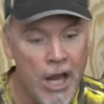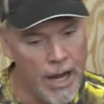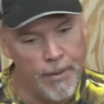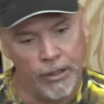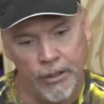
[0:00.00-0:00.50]

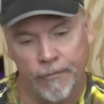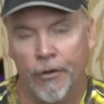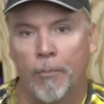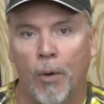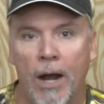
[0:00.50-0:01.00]
Am I looking
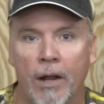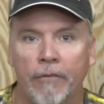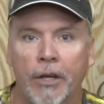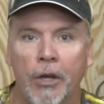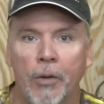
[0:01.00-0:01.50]
for the brown
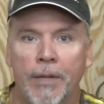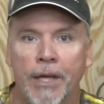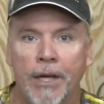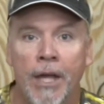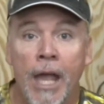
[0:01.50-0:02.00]
of a
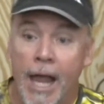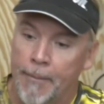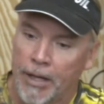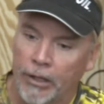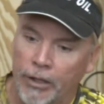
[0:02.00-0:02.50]
cobia?
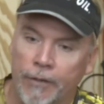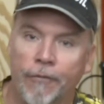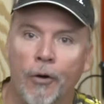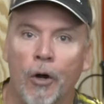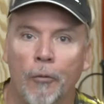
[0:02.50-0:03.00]
Am I looking
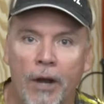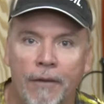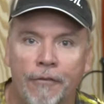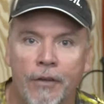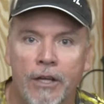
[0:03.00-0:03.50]
for a
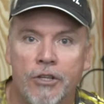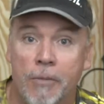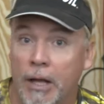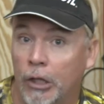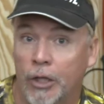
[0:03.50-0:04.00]
redfish?
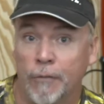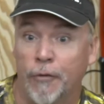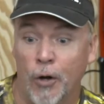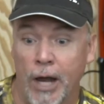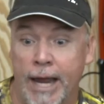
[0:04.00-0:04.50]
Am I looking
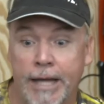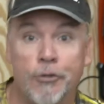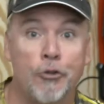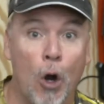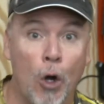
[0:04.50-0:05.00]
for a
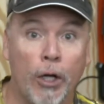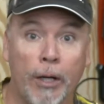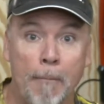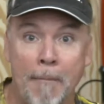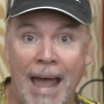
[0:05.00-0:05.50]
dark
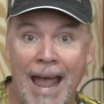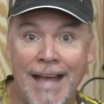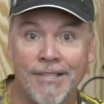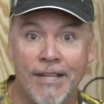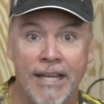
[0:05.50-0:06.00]

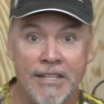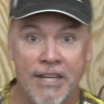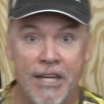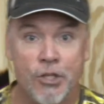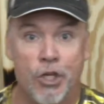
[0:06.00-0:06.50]
mass in
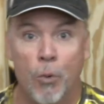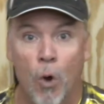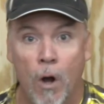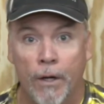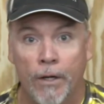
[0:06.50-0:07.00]
dingy
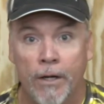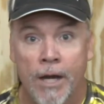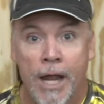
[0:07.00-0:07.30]
water?